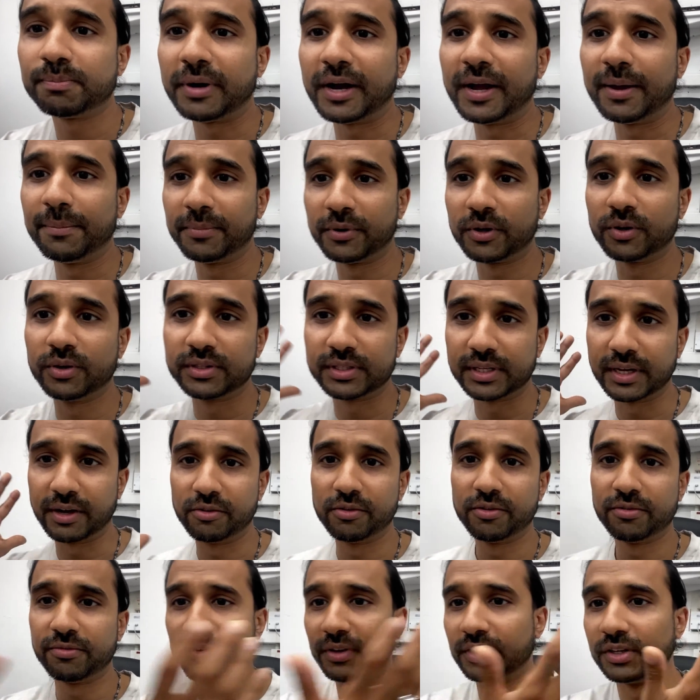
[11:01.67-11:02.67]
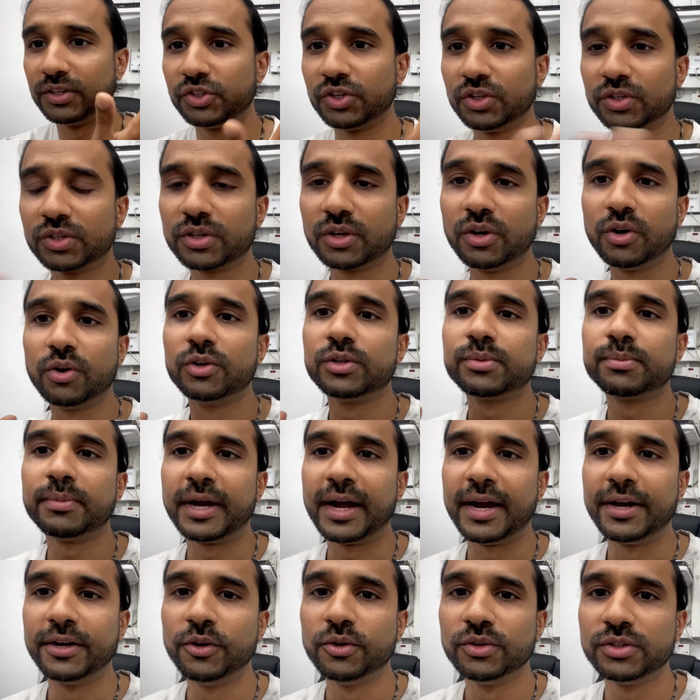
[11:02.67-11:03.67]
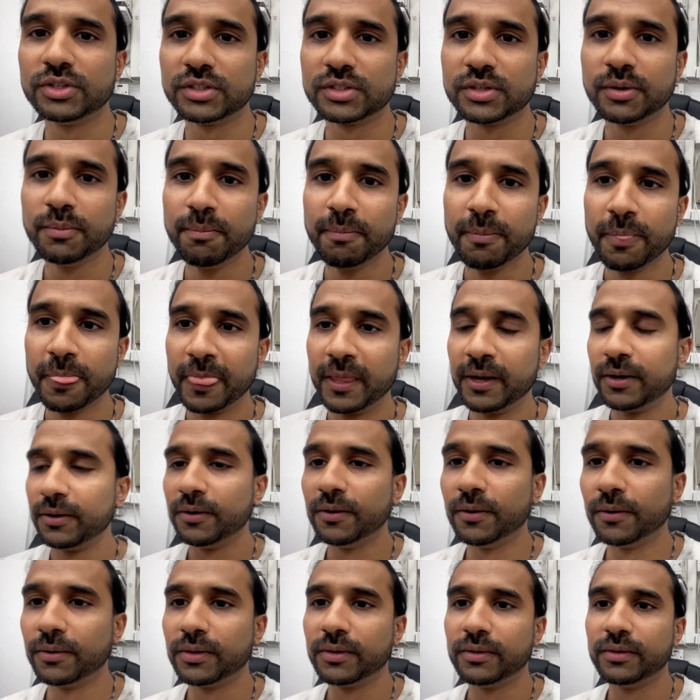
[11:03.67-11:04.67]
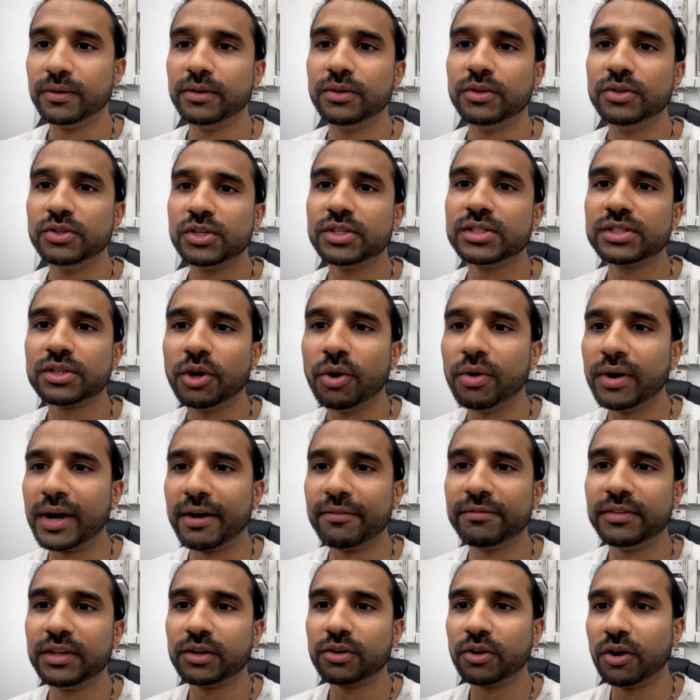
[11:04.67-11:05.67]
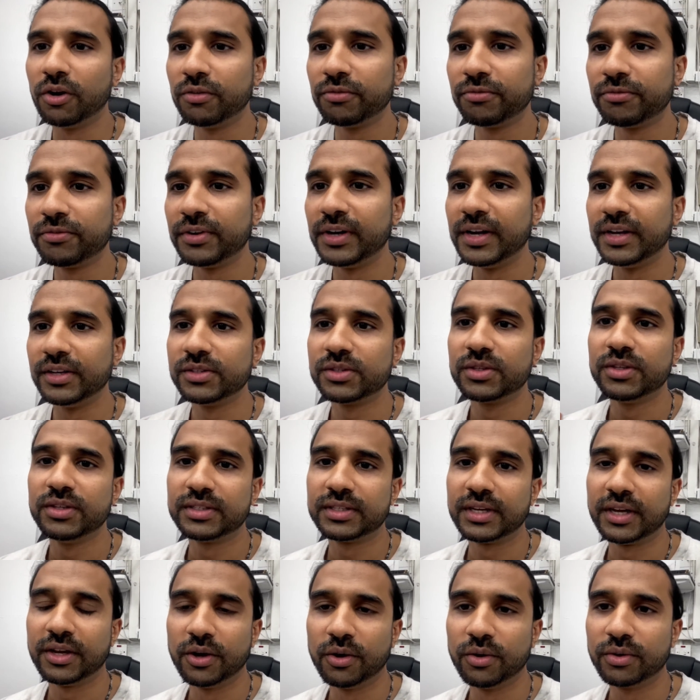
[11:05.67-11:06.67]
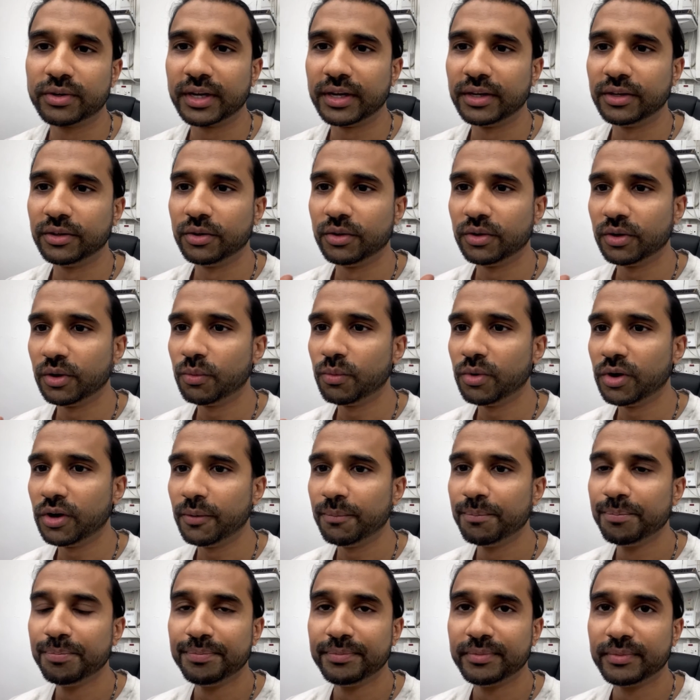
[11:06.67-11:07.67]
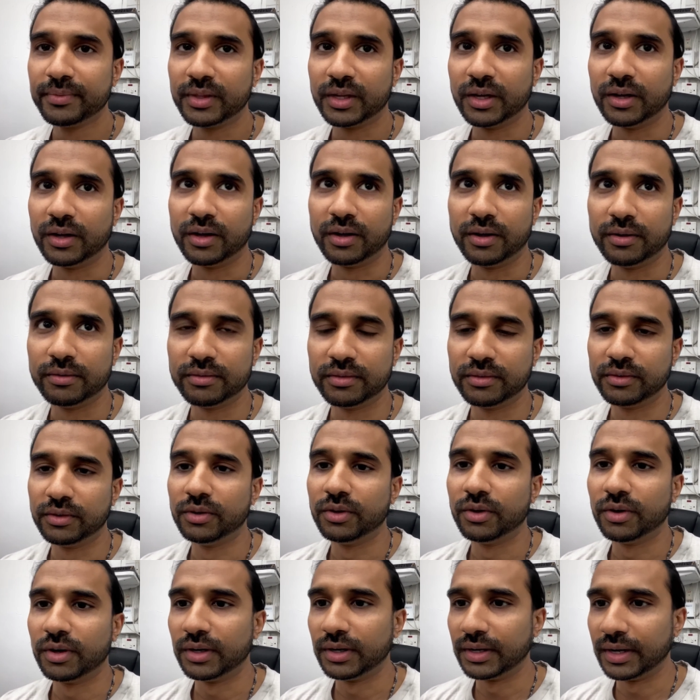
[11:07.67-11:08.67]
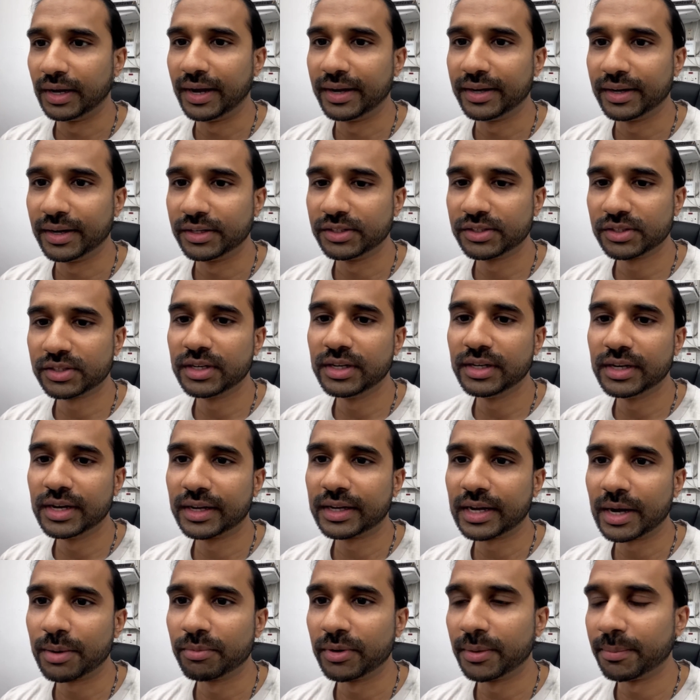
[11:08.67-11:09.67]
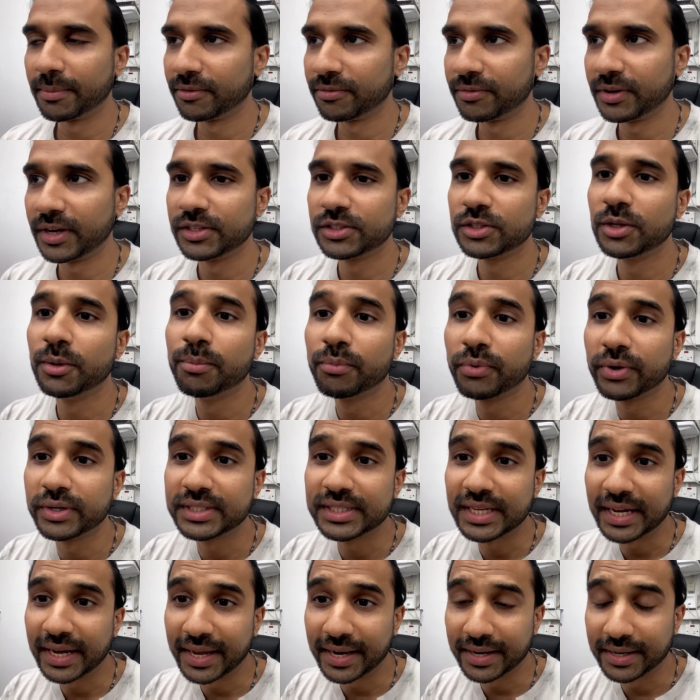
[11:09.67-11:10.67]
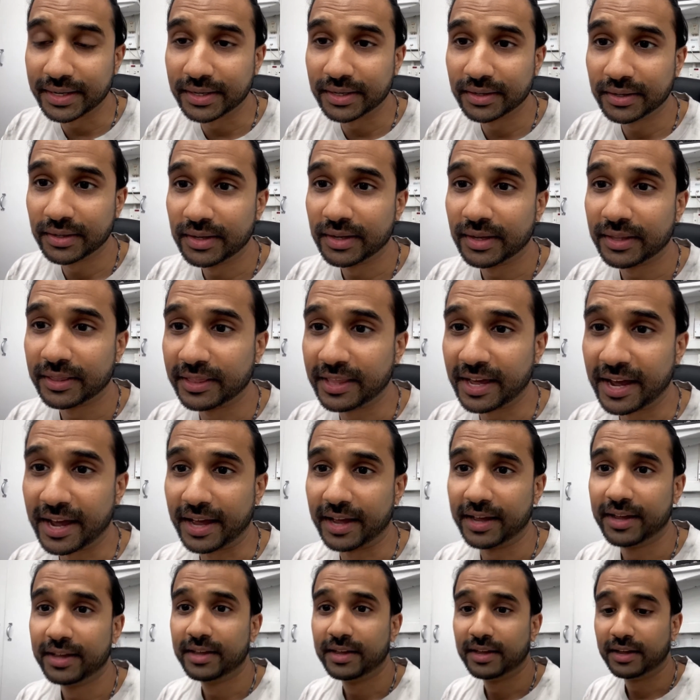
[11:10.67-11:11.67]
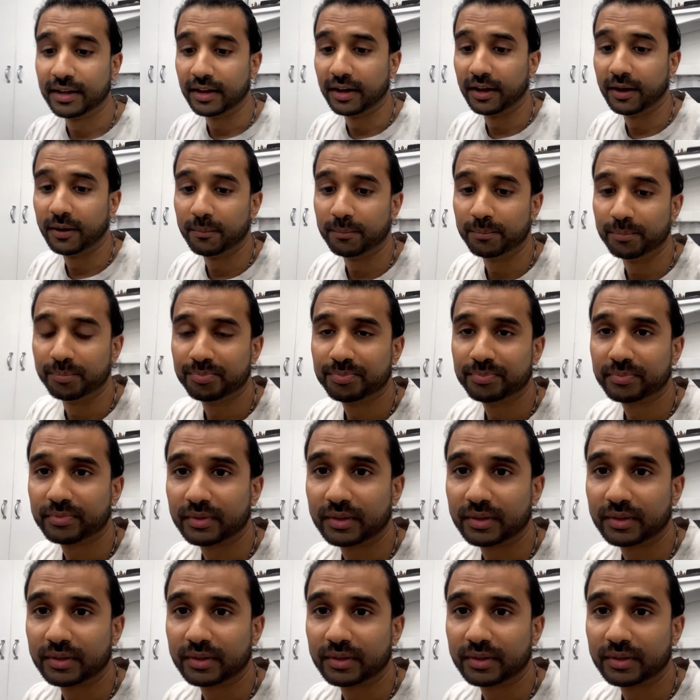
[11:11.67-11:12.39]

by, because everything is just close by and you're just, you know, you just don't have the confidence to say, okay, you know what, you know, I just need the camera in my face to pretend that I'm